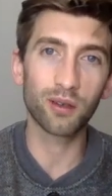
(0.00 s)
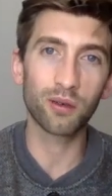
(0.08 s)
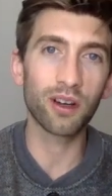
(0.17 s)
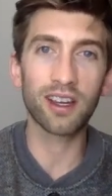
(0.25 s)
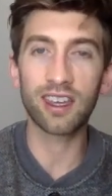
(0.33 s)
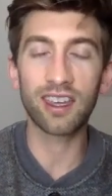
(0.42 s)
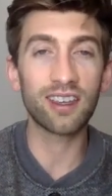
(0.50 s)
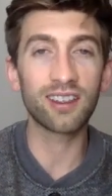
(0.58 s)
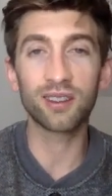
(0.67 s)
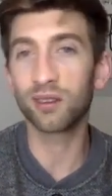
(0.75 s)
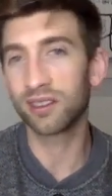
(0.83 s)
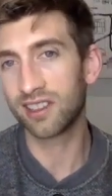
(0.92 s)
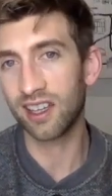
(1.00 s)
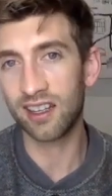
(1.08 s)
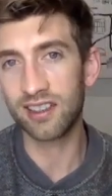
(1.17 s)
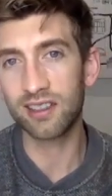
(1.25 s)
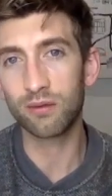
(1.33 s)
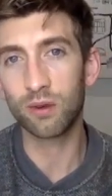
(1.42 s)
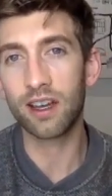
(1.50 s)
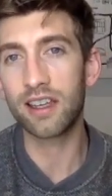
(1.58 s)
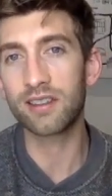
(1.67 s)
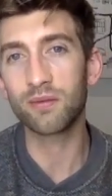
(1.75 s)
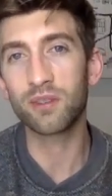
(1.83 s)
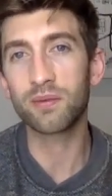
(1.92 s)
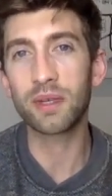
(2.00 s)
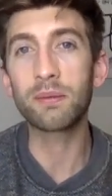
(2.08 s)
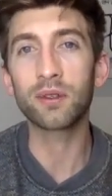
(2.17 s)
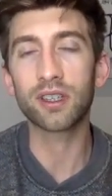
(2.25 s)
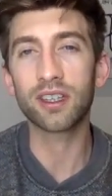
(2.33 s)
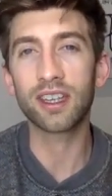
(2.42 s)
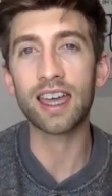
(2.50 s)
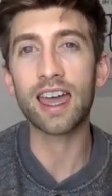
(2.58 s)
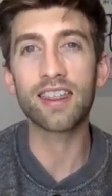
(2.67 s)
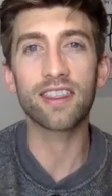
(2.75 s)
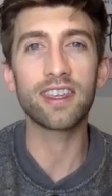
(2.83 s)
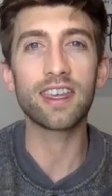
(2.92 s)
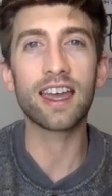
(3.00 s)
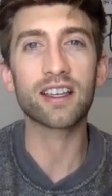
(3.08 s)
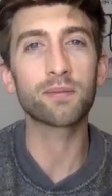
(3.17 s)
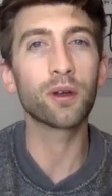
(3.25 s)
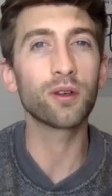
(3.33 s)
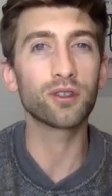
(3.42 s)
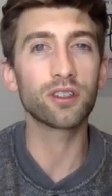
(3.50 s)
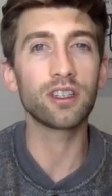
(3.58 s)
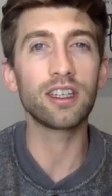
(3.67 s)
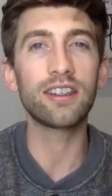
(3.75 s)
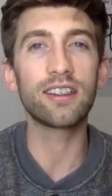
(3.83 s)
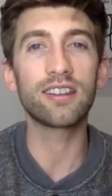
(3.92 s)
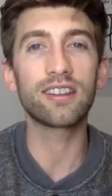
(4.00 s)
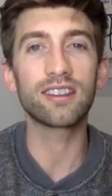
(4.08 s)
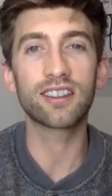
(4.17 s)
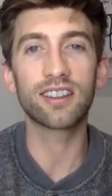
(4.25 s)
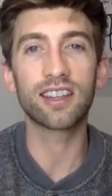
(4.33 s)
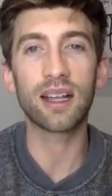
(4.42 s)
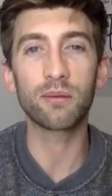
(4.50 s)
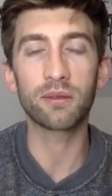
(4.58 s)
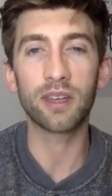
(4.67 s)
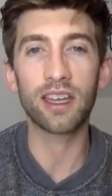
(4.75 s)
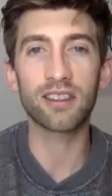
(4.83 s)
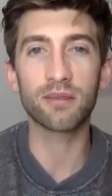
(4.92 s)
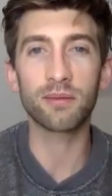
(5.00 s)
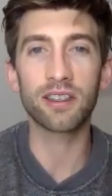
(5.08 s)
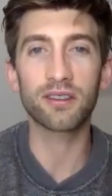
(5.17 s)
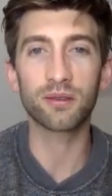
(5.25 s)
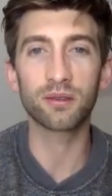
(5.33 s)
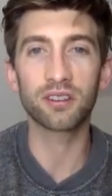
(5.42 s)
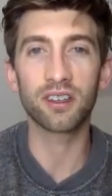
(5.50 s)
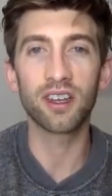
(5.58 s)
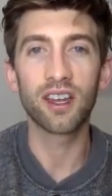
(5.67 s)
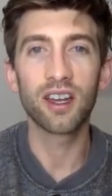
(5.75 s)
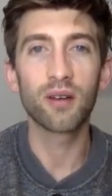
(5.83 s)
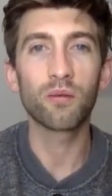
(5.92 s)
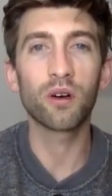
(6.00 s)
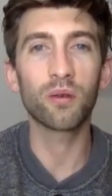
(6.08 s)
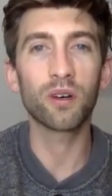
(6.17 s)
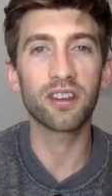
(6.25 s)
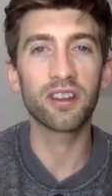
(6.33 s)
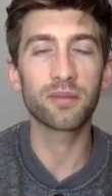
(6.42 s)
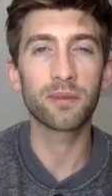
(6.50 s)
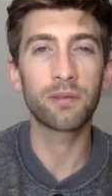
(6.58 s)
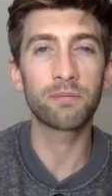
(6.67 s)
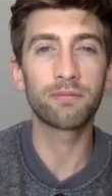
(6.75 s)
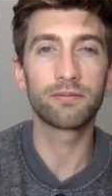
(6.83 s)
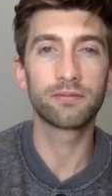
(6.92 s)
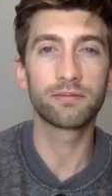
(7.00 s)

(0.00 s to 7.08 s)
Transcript: quirky and alternative ways in which people can get the exposure needed to help them get into med school. So, what were those, Mim?